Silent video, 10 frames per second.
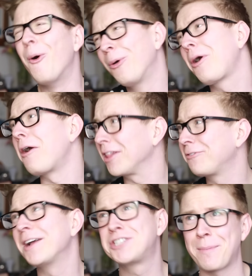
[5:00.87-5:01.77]
Old
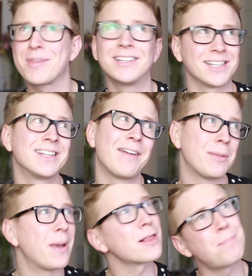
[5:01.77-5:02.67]
Carly Rae Jepsen didn't have
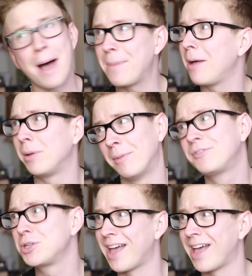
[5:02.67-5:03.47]
the best pop album of